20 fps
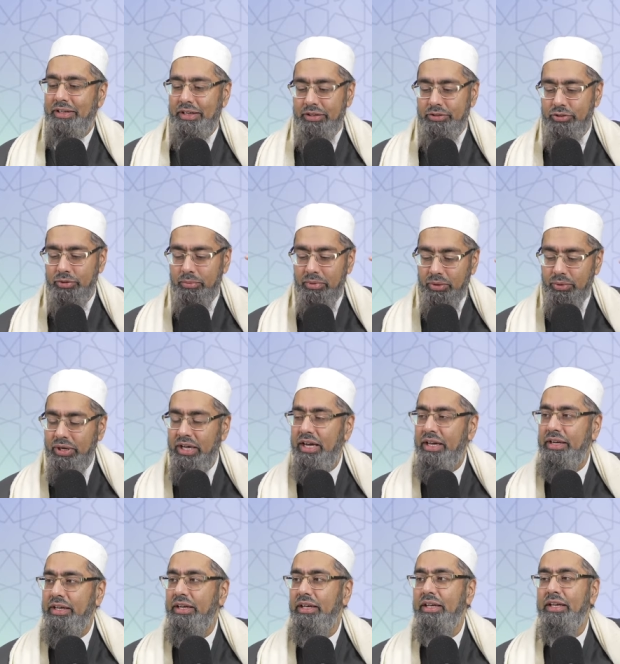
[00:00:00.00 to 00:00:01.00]
So
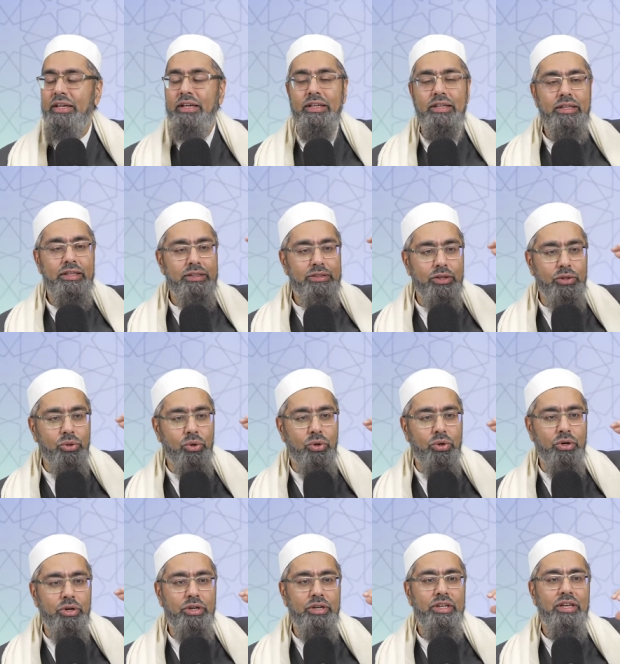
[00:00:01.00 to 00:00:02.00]
Maulana is the
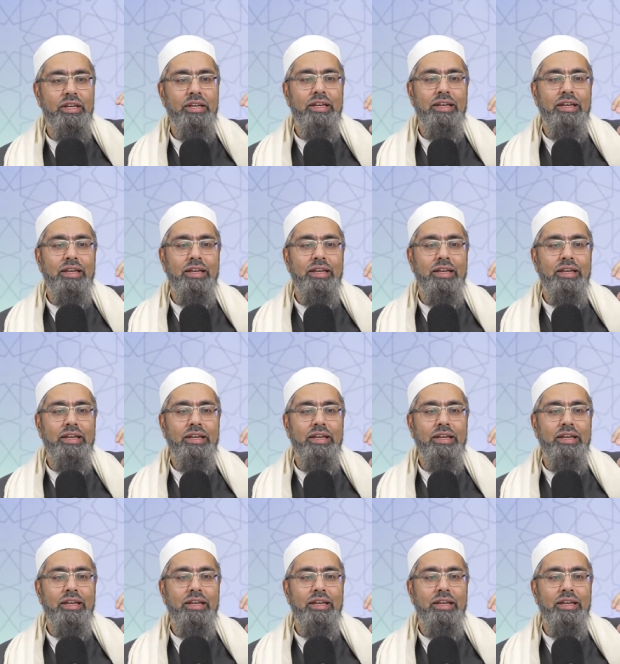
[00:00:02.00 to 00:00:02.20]
Lord